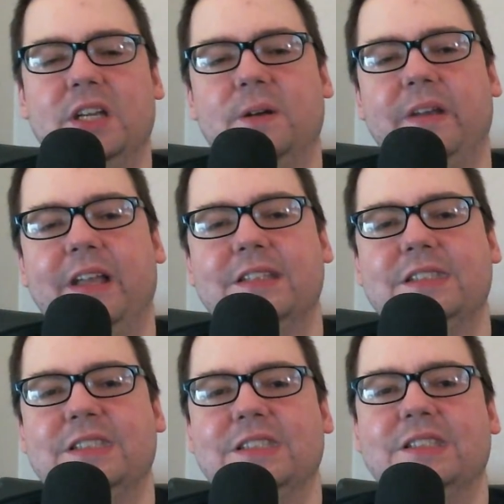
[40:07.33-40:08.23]
Show.
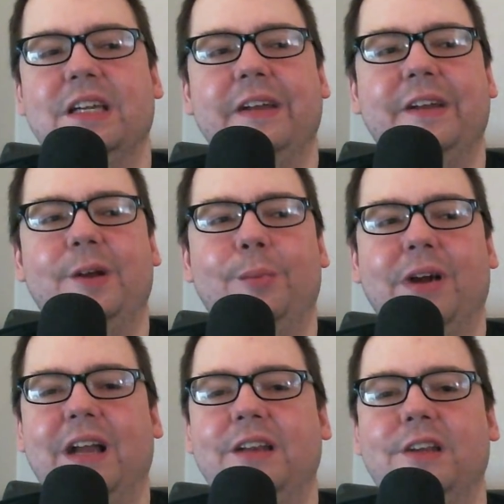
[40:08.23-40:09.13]
Yes, this is
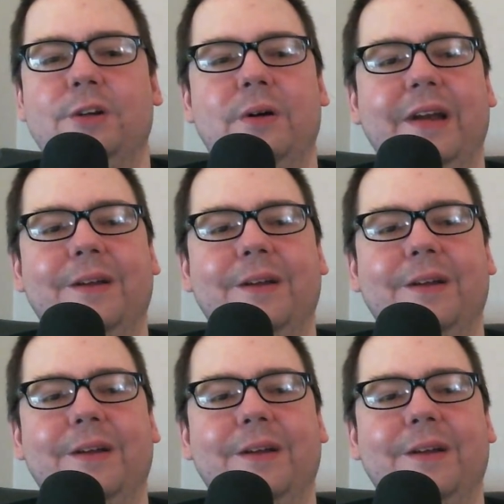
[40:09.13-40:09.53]
brand new.